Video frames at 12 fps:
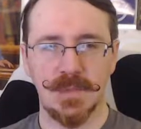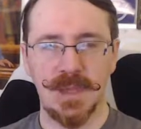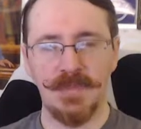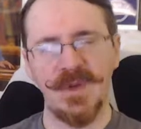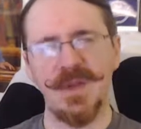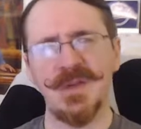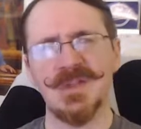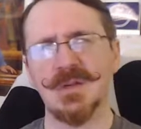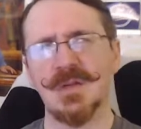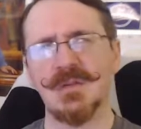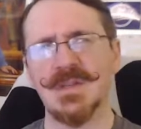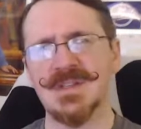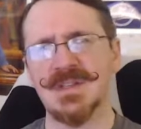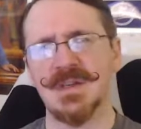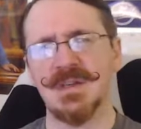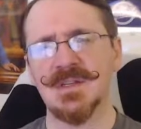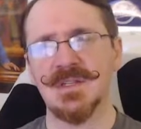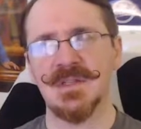I'm fairly certain if I
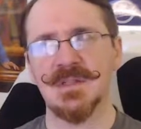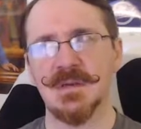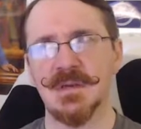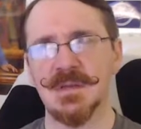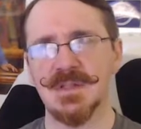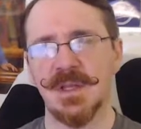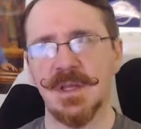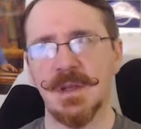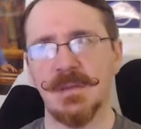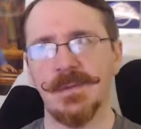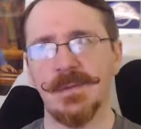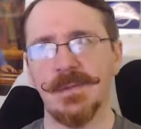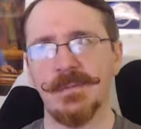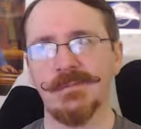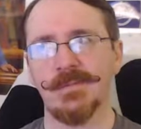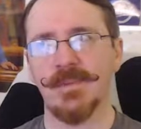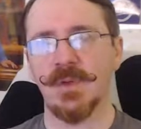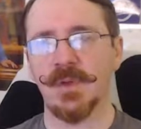sing Disney songs, they can't really
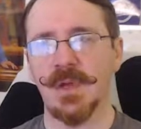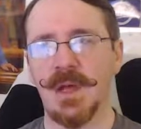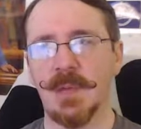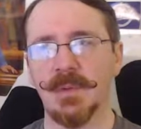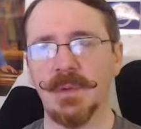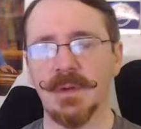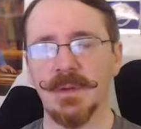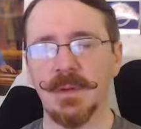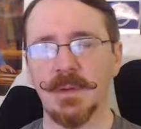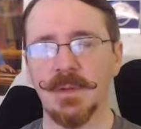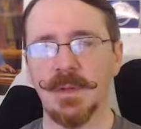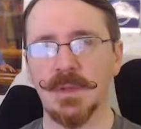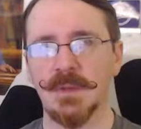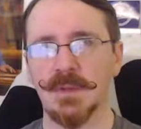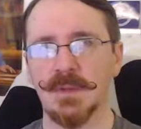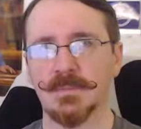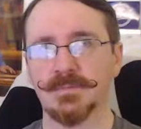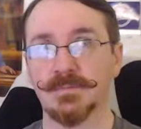do the copyright thing
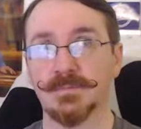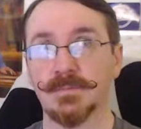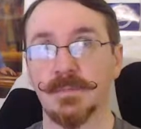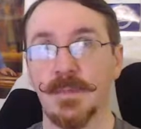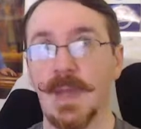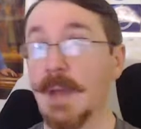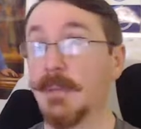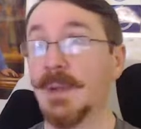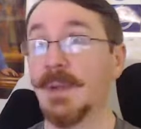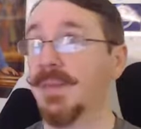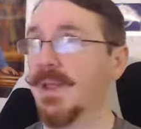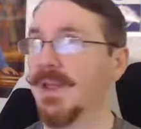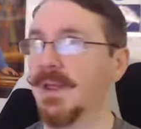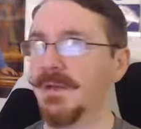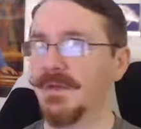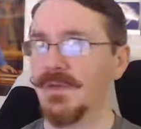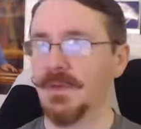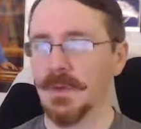because I'm not
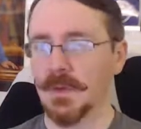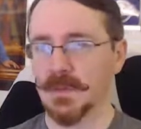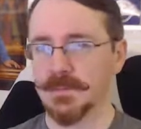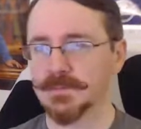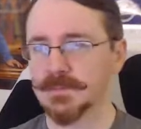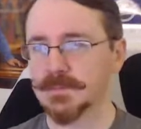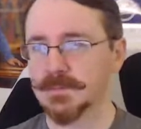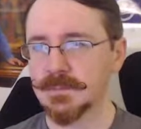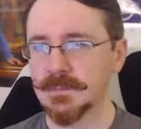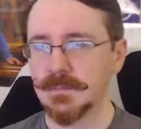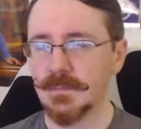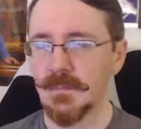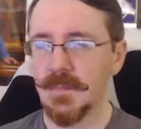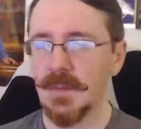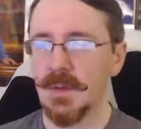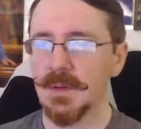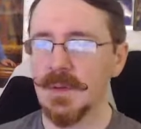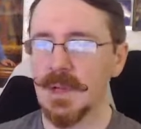playing their song.
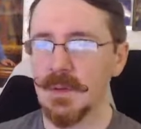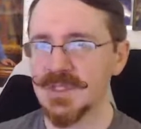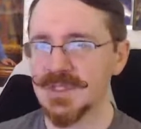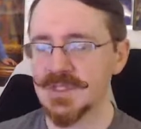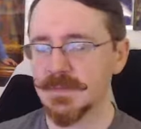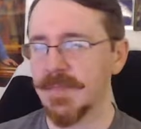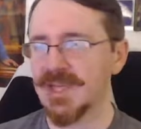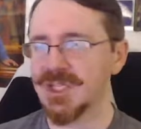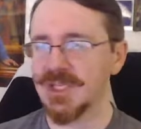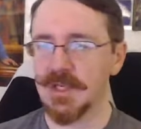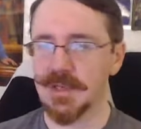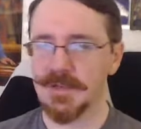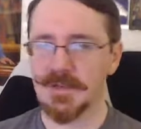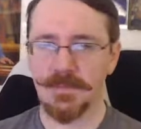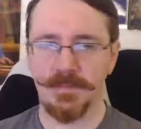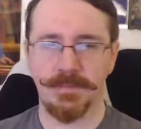I'm just mentioning it.